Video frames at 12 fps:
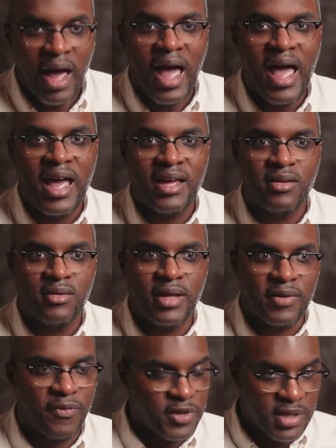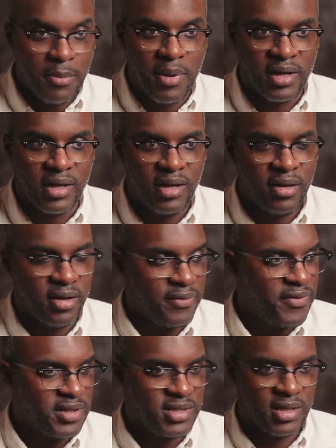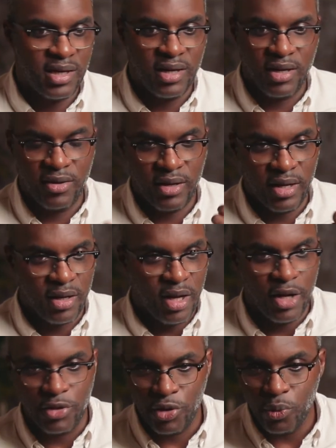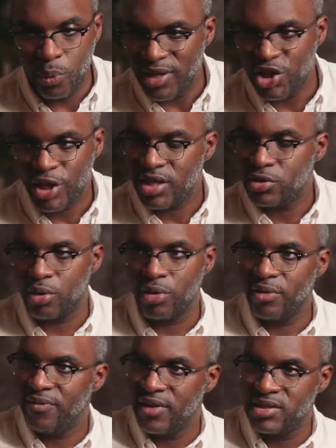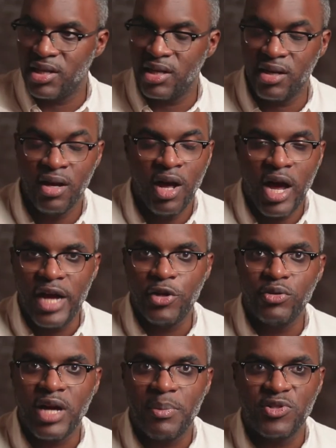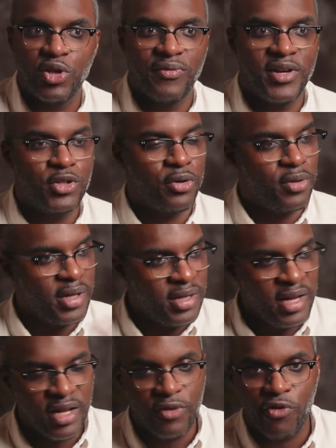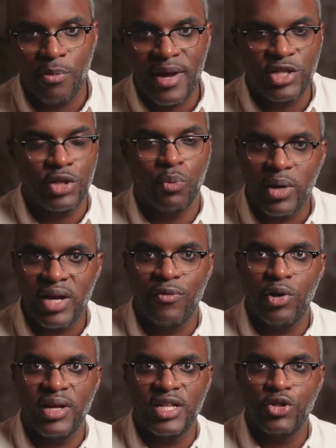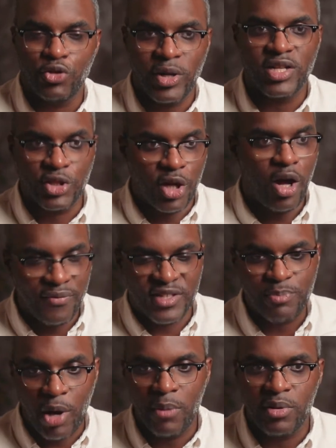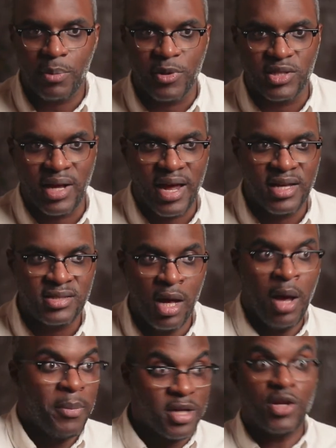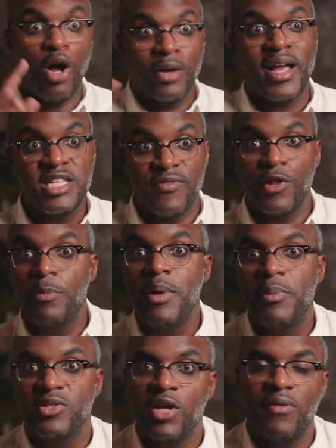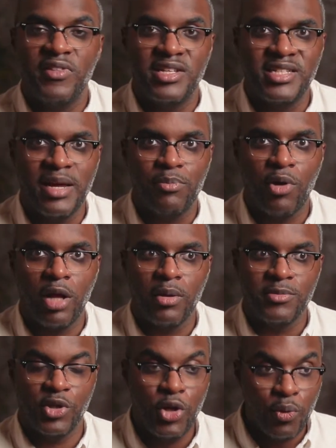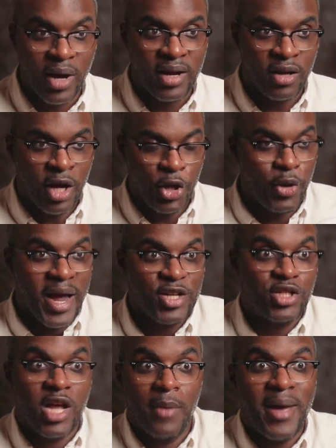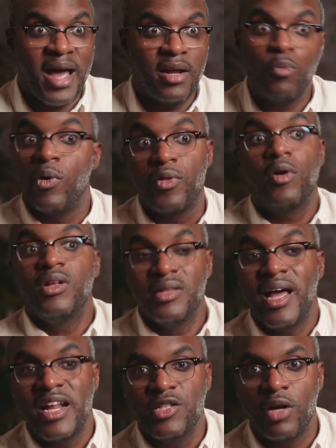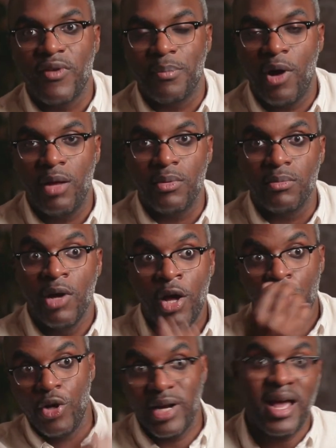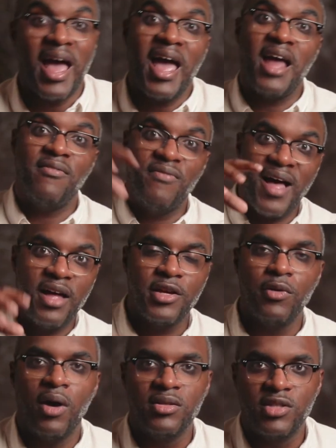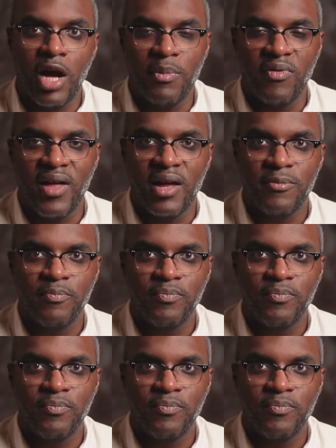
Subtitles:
and that for somebody, if it's a new widget or if it's a new type of service or they need information, whatever it is, you're trying to solve this problem the person has, but there's all kinds of other people solving the same problem. So you can't just come at it with that it solve your problem. You got to add value on top of that.